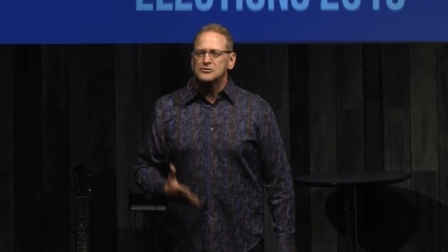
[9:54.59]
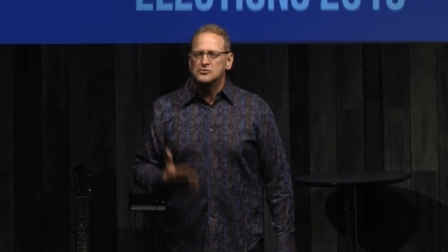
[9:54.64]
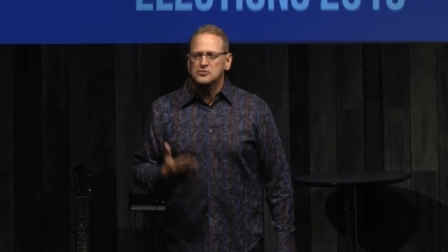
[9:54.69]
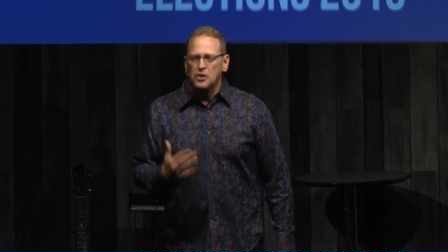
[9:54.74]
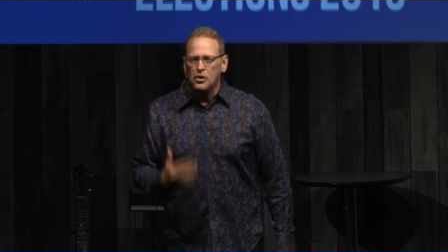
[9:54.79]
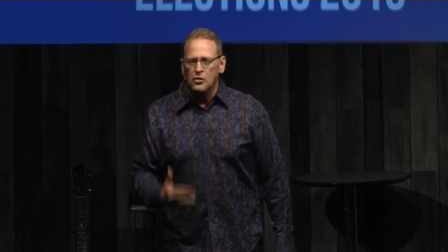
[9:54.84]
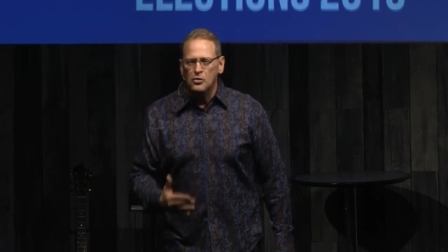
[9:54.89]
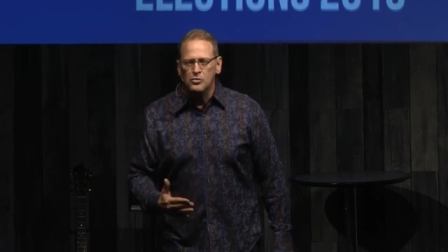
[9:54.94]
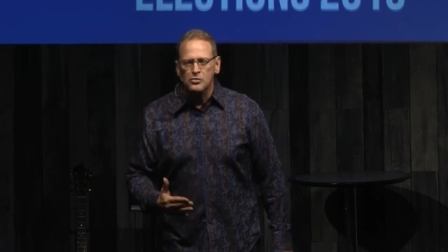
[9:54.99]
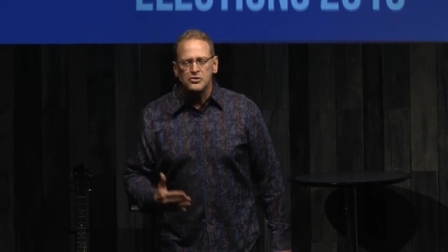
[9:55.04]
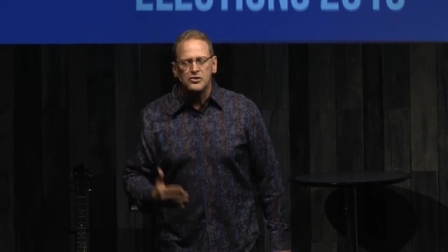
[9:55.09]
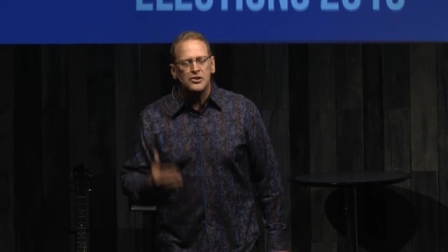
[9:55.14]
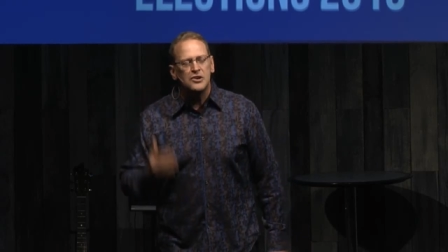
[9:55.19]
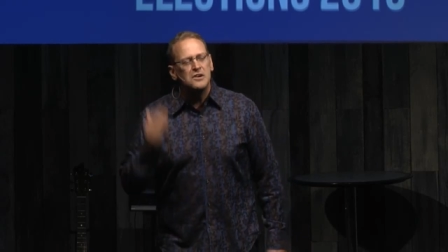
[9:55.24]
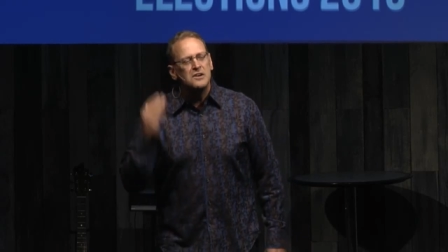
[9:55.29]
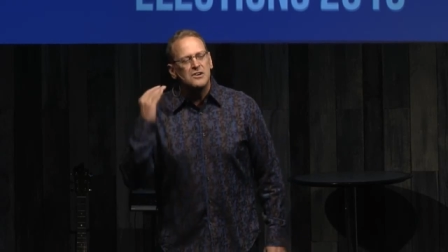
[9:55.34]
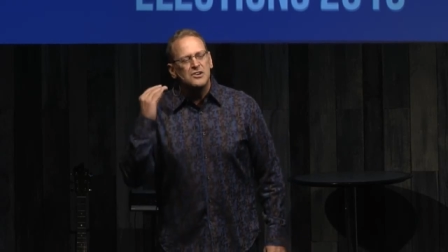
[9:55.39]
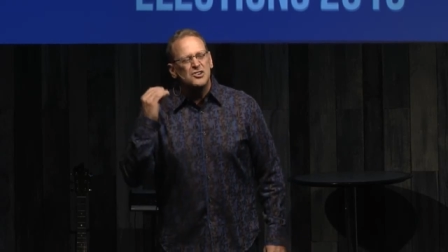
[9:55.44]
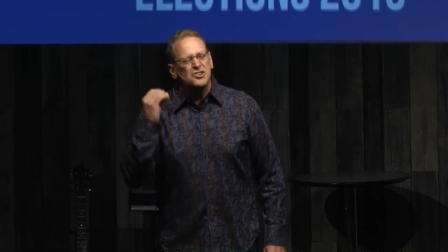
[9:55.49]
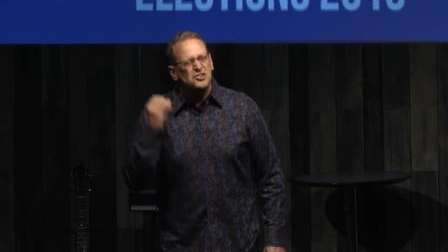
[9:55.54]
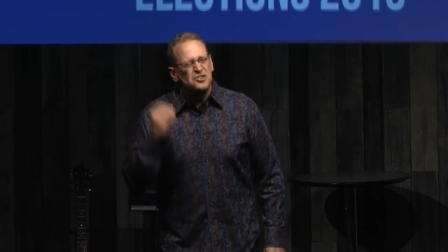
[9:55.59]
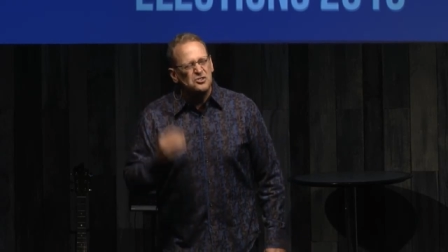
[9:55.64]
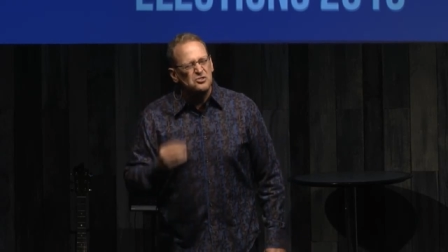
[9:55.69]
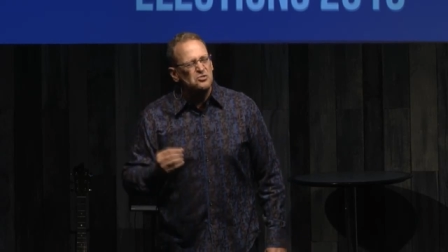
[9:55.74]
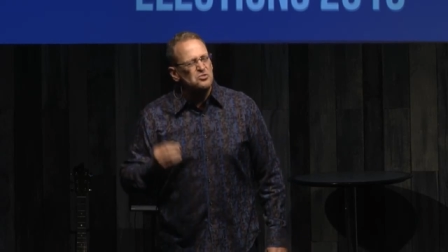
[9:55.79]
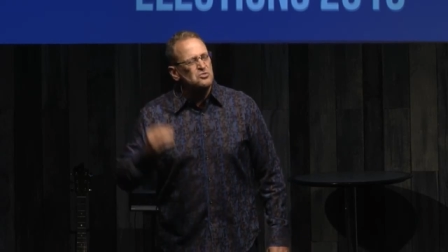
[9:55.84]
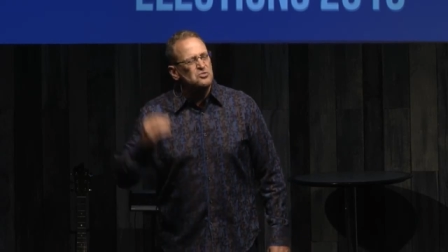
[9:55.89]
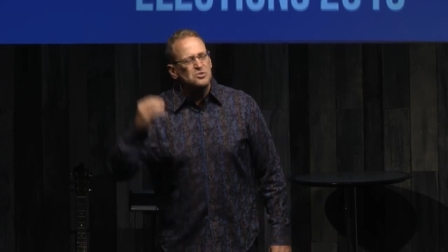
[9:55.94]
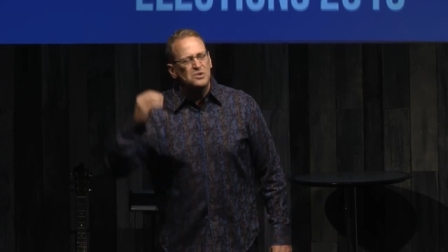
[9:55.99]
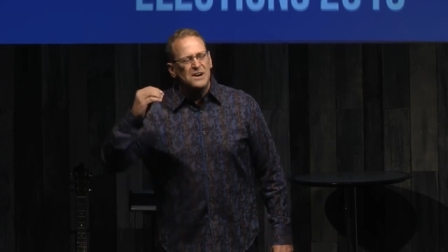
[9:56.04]
don't
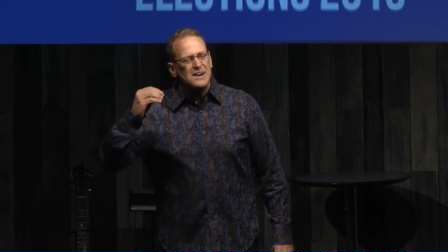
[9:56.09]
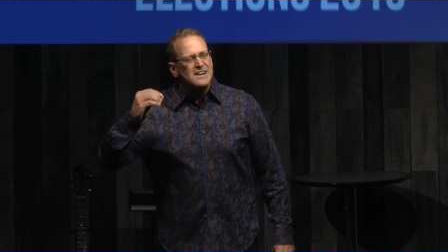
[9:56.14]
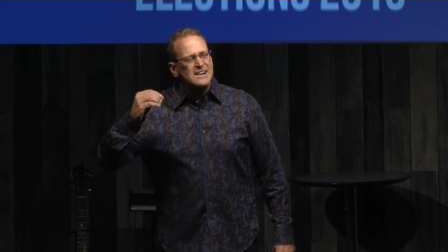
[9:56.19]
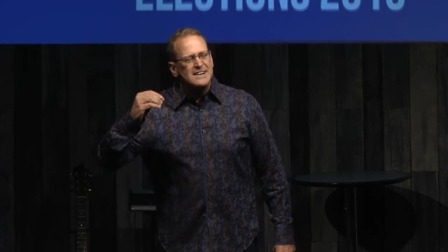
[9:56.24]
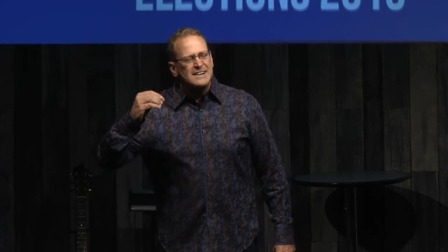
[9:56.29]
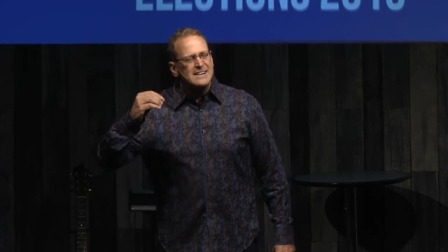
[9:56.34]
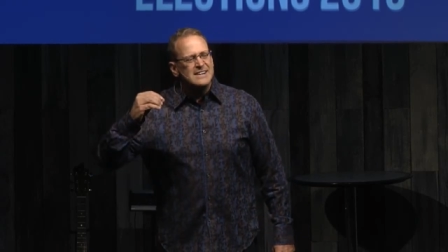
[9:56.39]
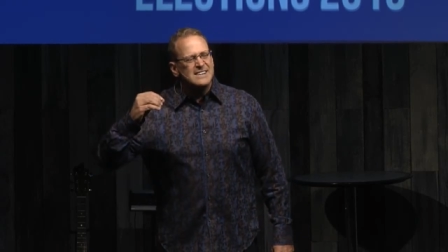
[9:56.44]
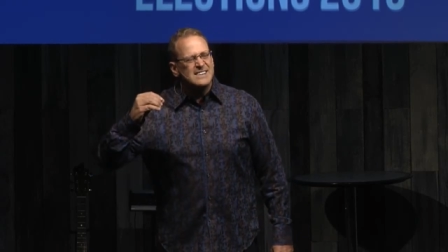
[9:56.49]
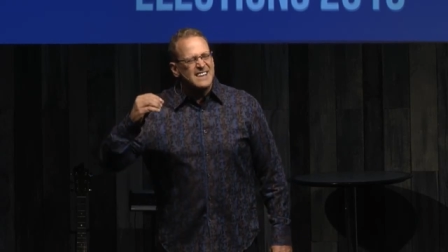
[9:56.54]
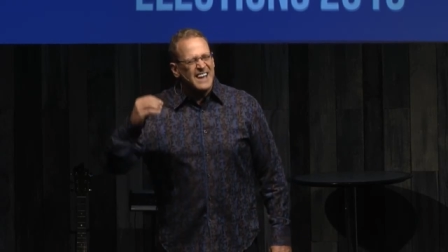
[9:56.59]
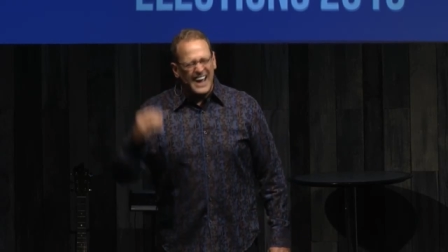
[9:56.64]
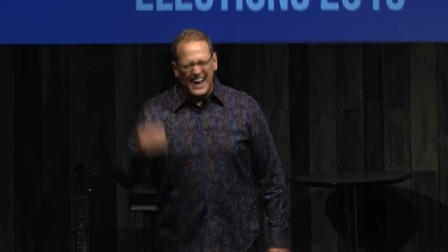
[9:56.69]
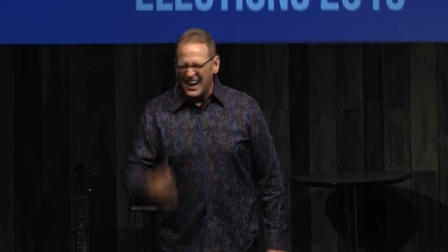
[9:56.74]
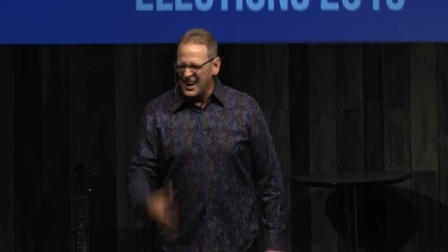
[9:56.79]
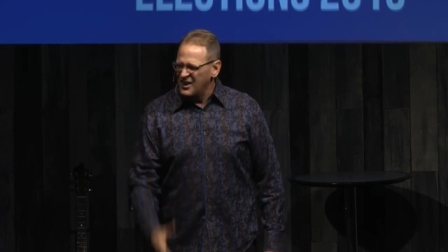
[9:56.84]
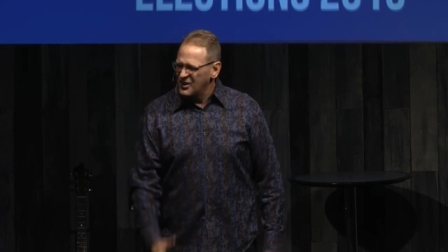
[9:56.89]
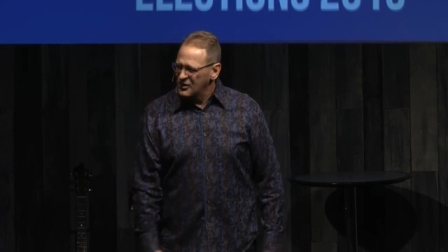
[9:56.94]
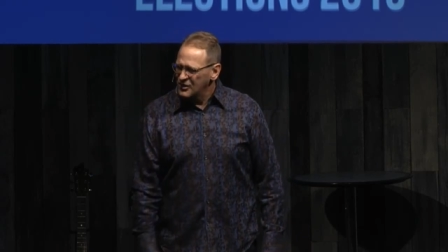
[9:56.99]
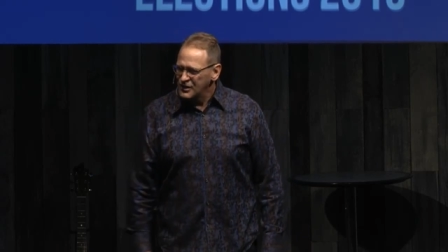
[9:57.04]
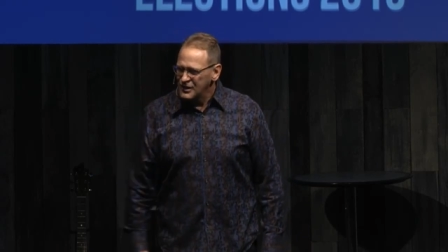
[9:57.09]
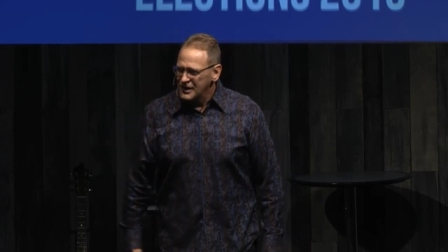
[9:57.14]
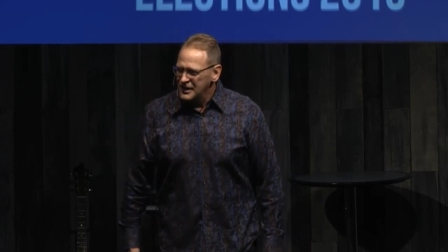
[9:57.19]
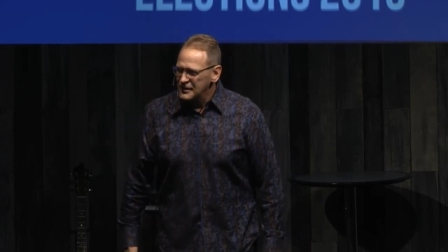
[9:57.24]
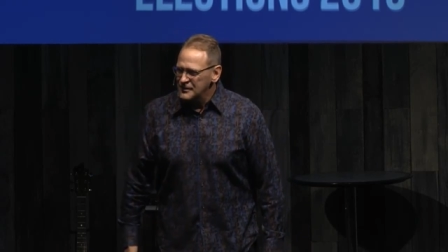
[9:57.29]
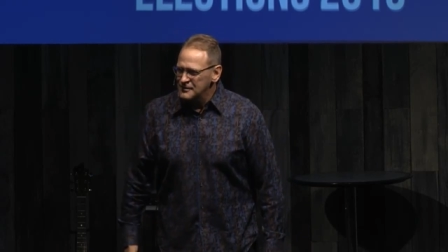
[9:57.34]
you care?